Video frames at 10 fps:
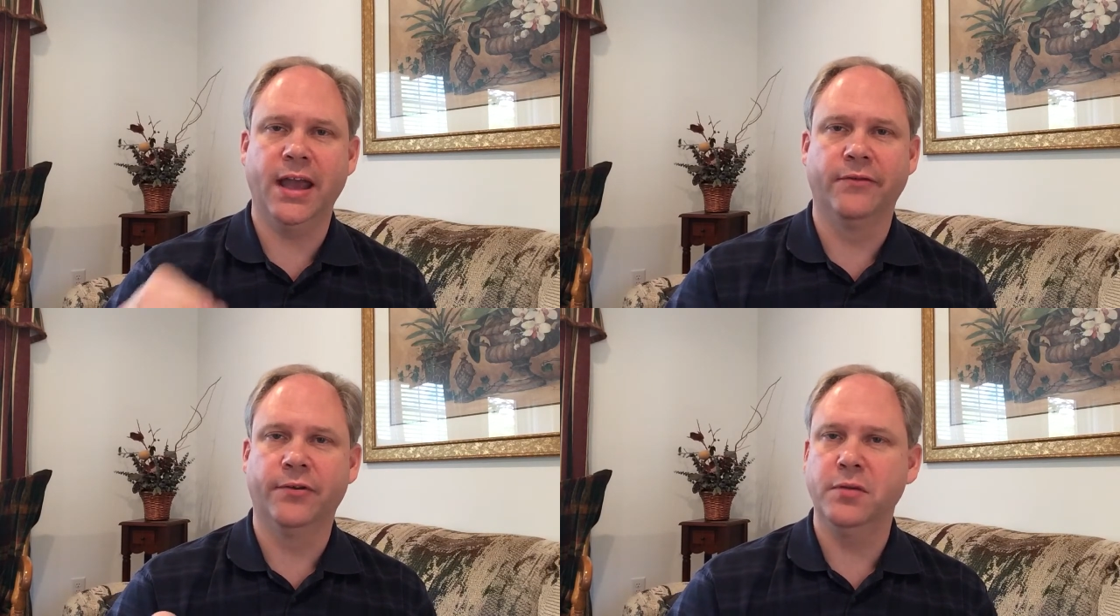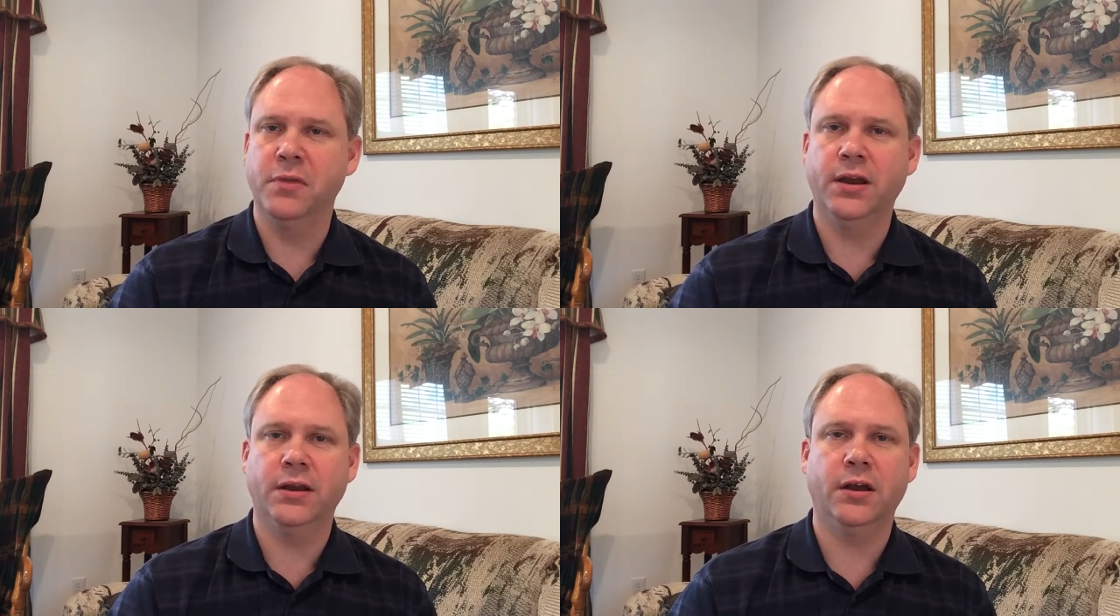every
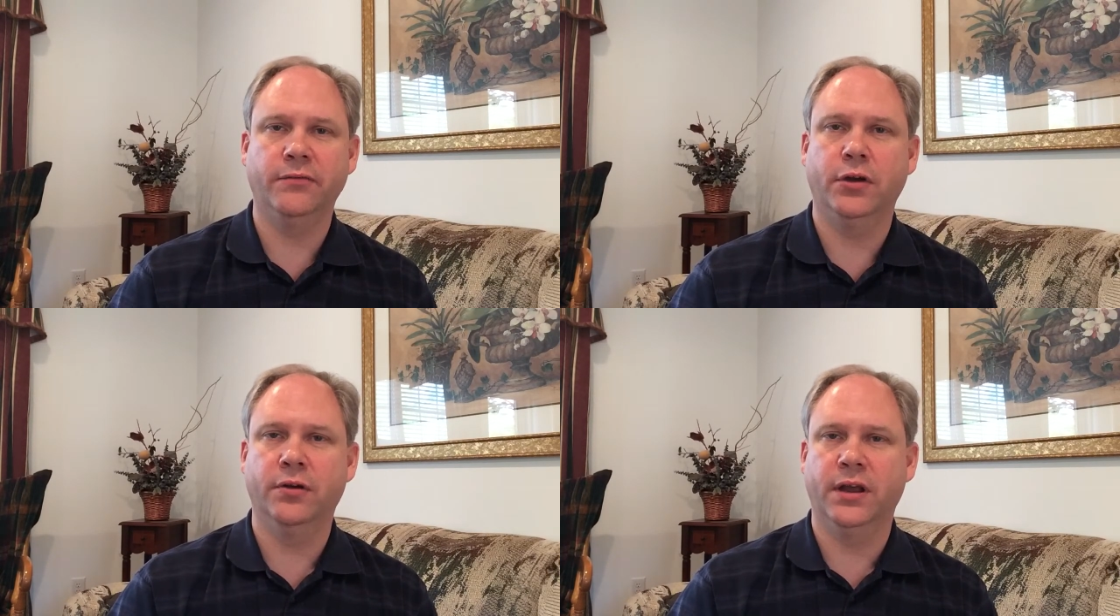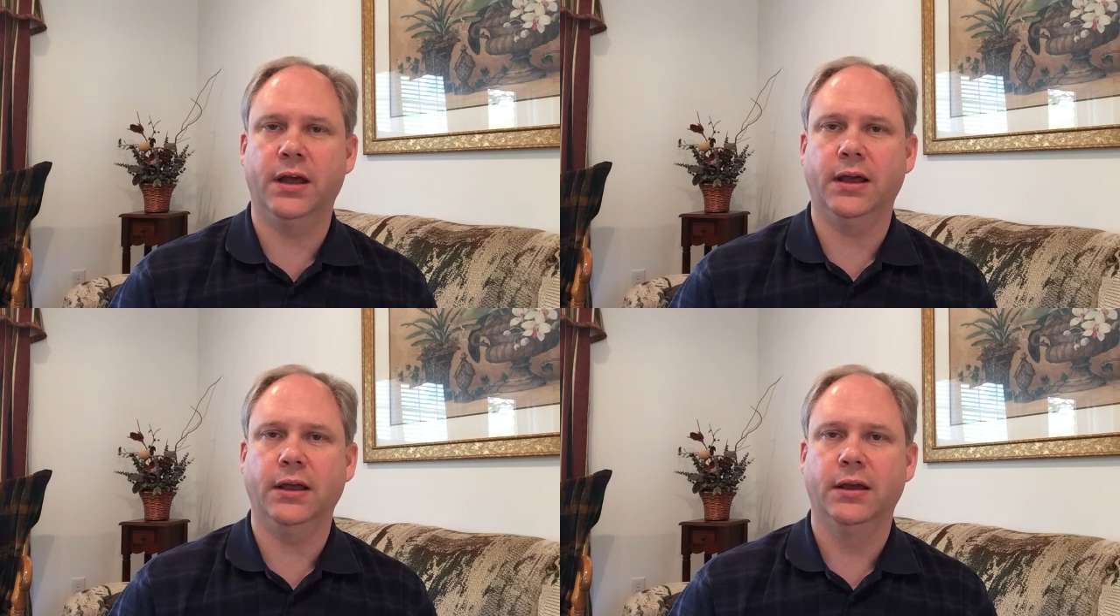minute of your
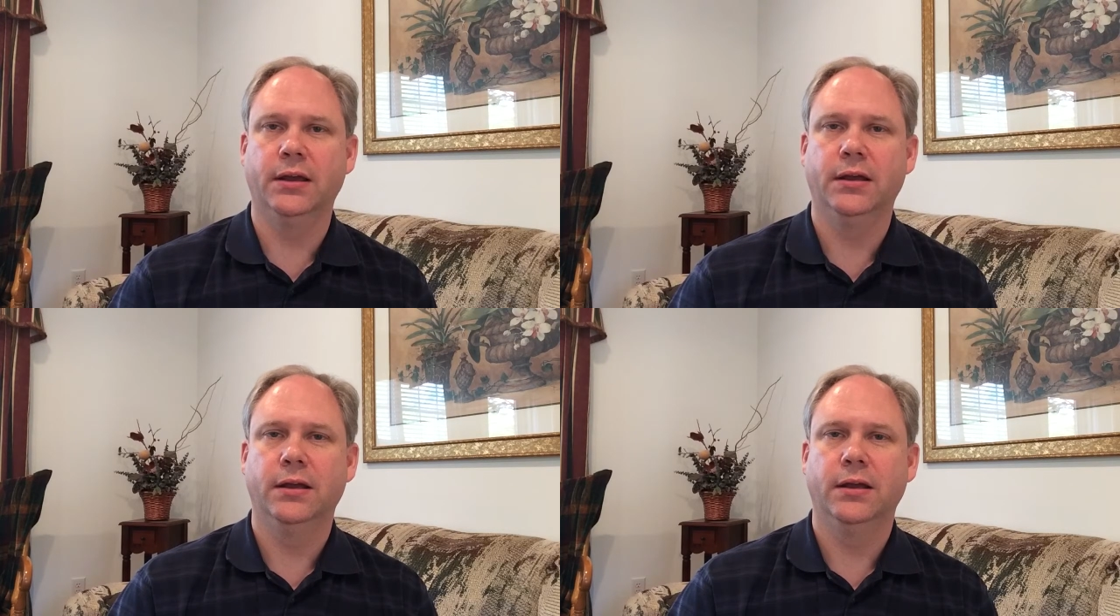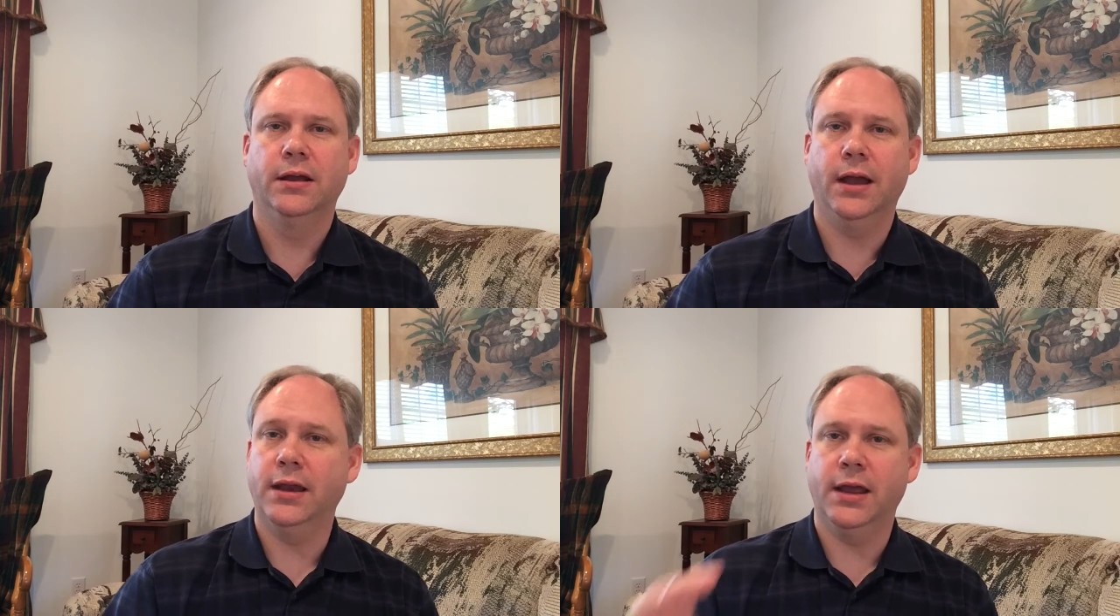day,
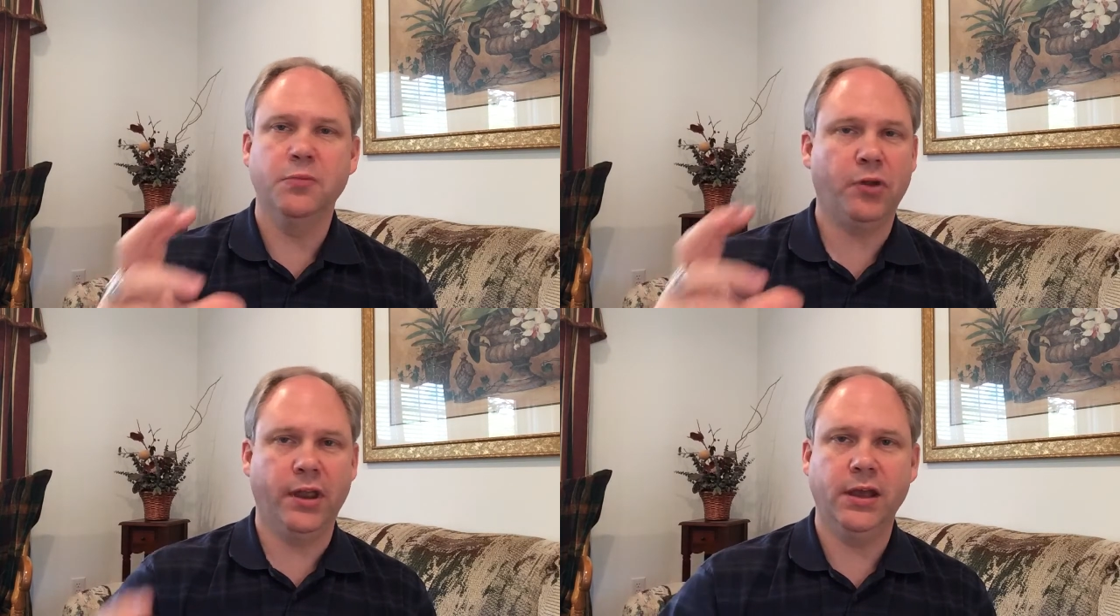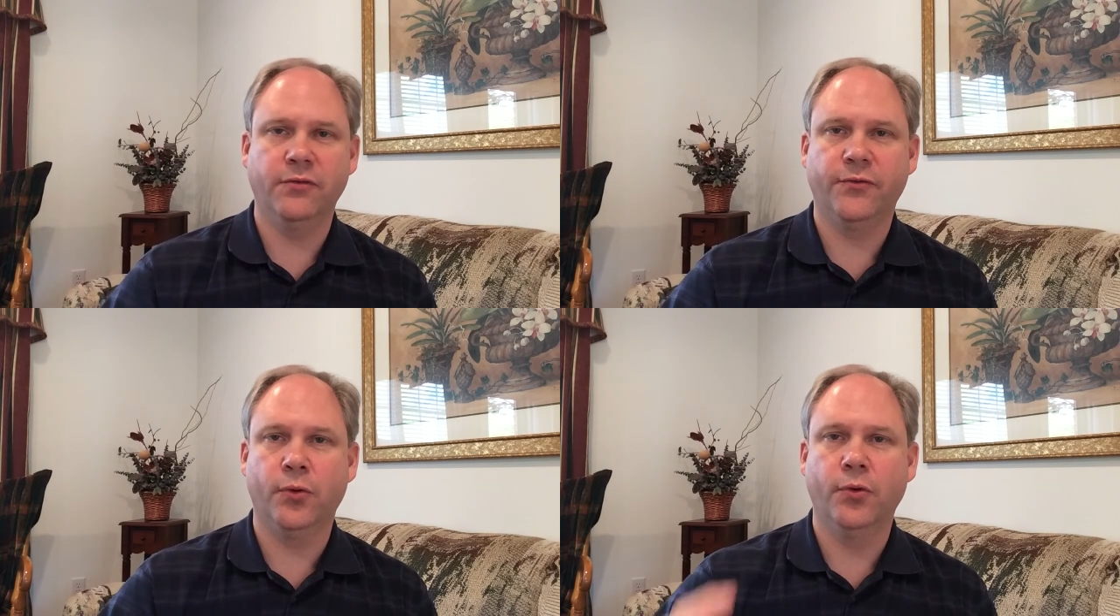and
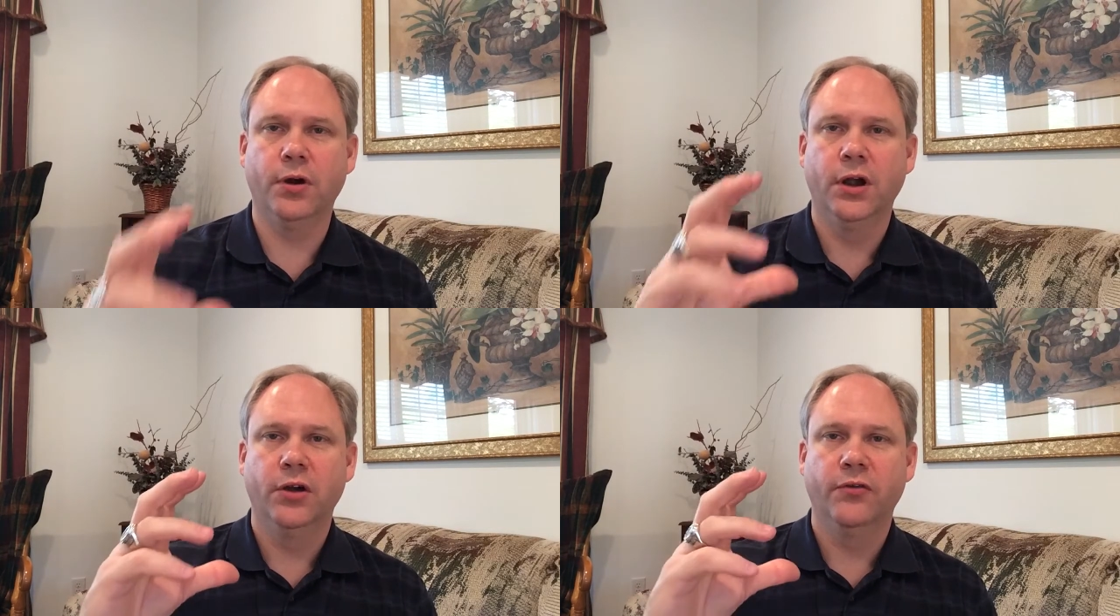plan for